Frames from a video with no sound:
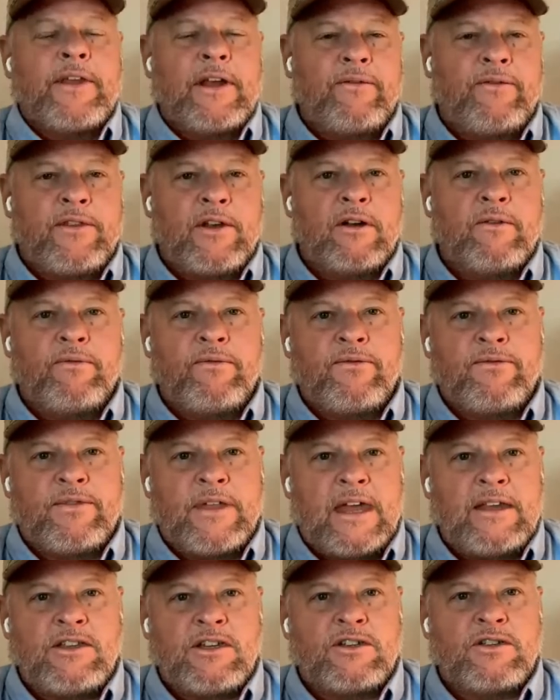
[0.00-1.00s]
They're, they're,
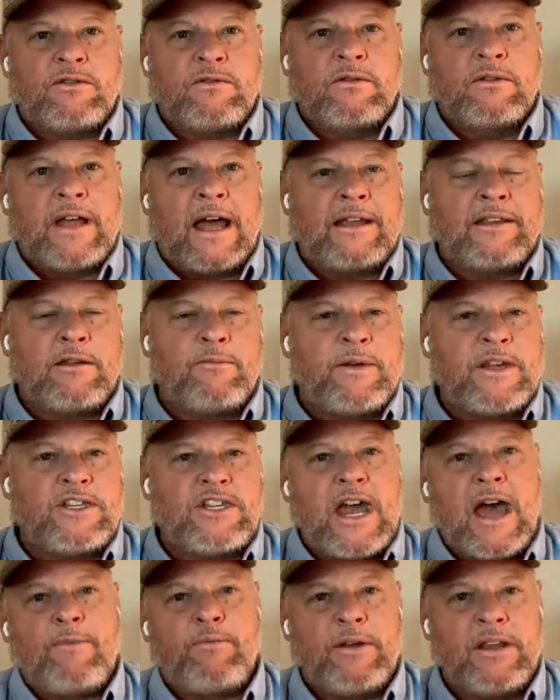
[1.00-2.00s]
they just like to be
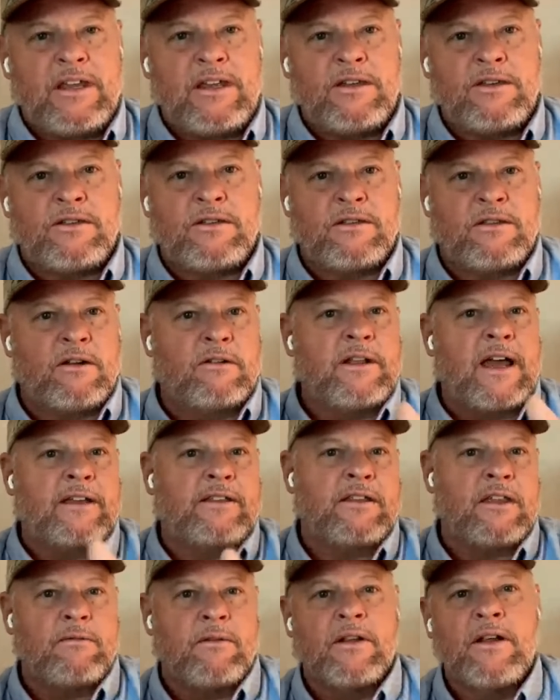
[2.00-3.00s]
Japanese. They're
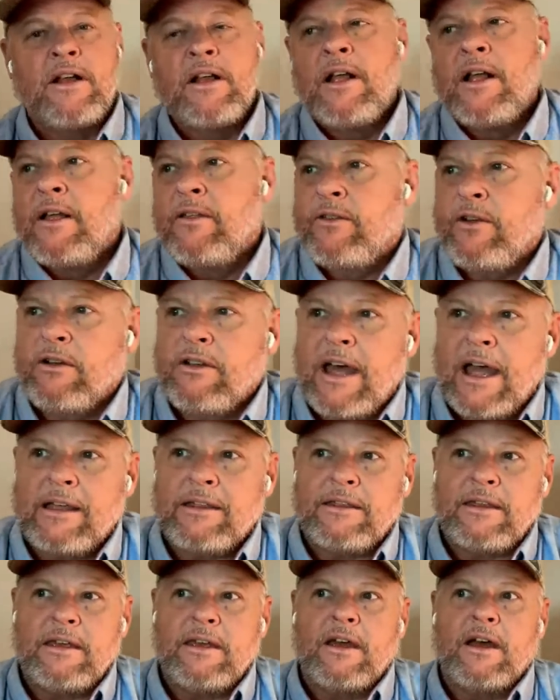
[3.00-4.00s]
like the... They're
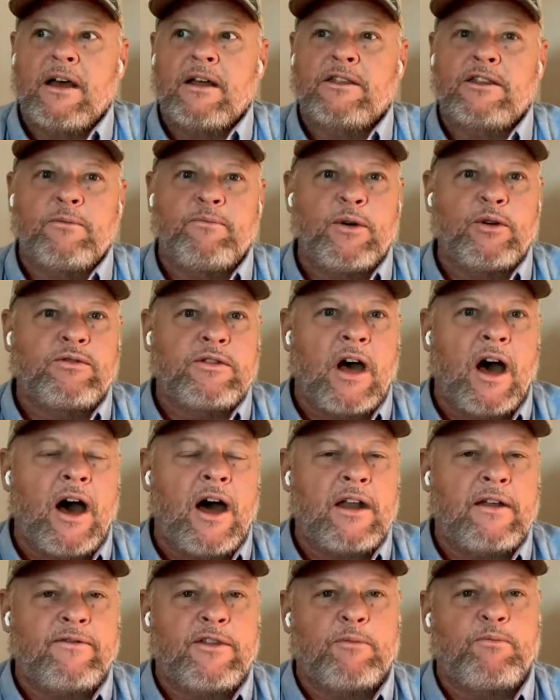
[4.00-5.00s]
like the uh, the
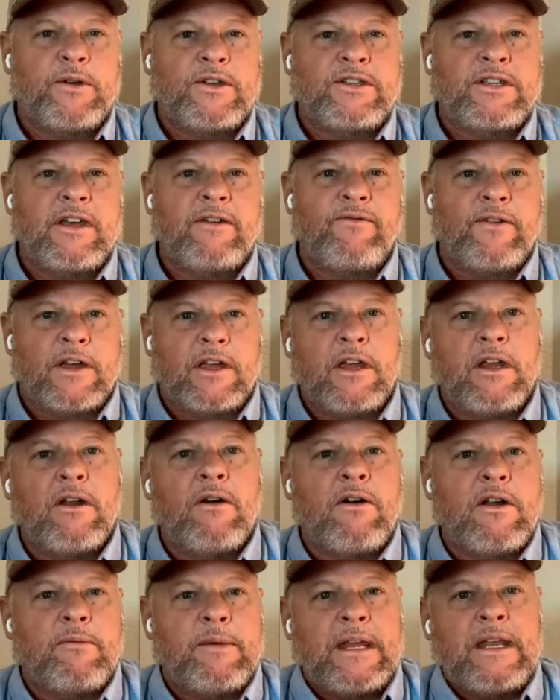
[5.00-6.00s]
Bhutan of the Pacific.
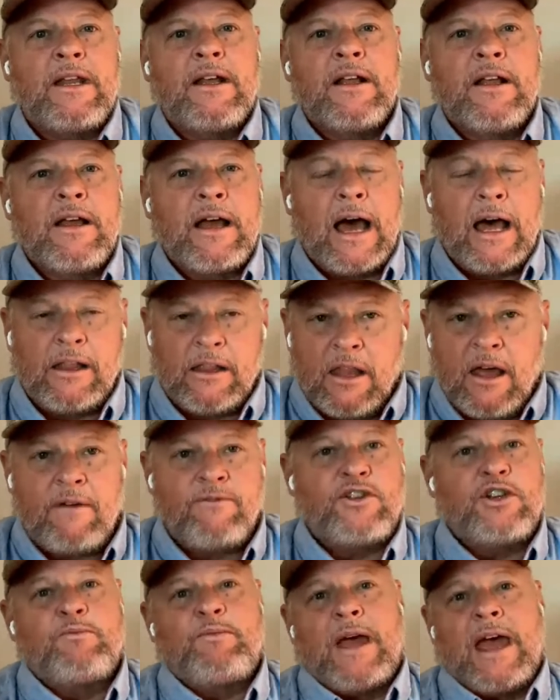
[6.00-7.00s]
You know what I mean? I
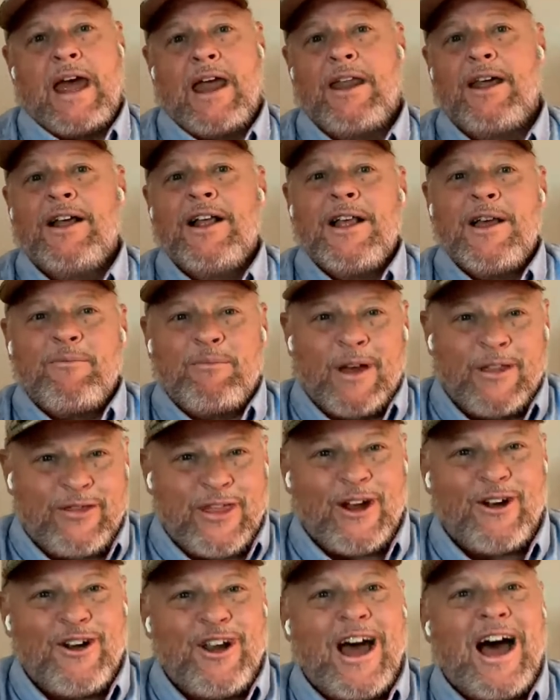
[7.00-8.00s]
love Japan,
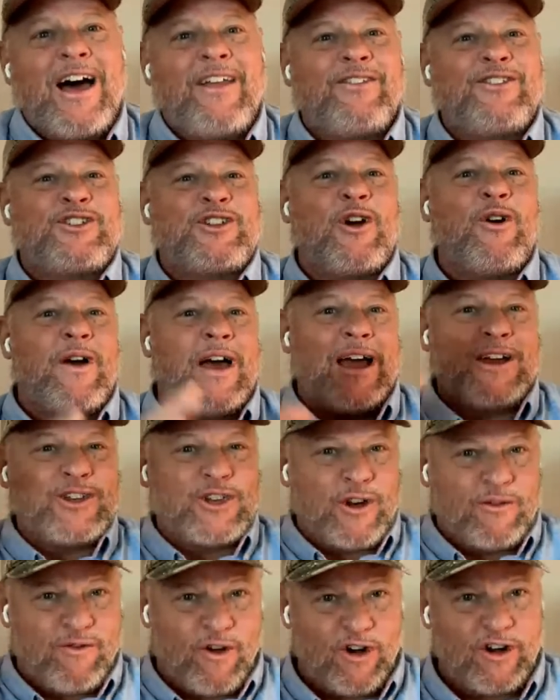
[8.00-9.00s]
but they're not so
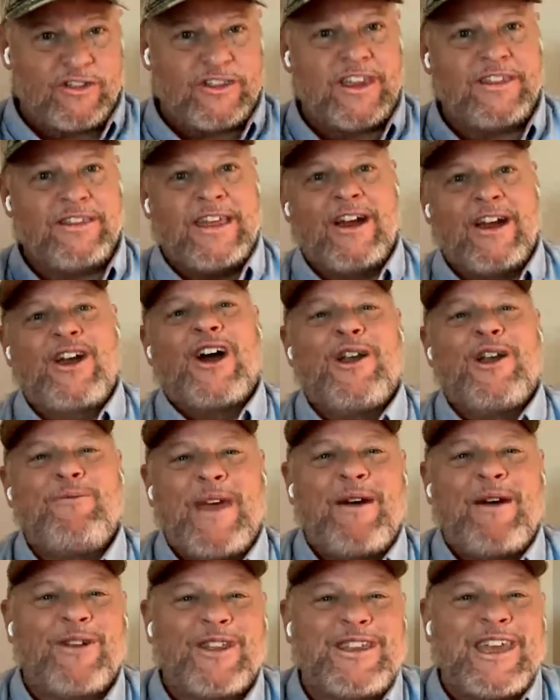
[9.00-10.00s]
extroverted that they're going
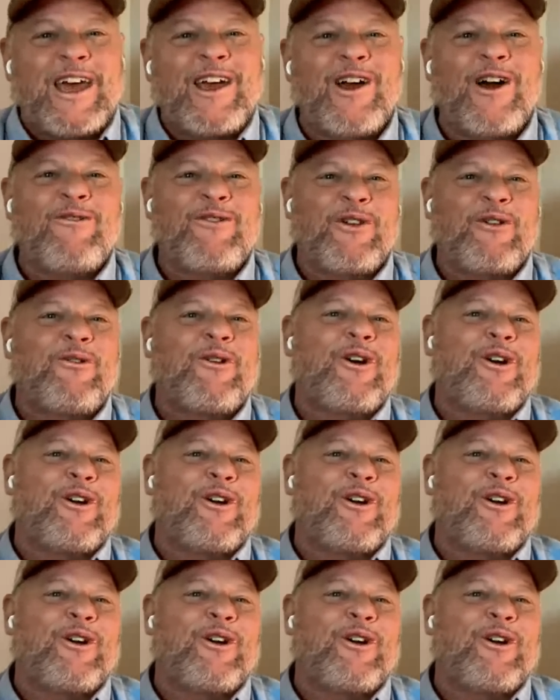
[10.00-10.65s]
to be able to take over the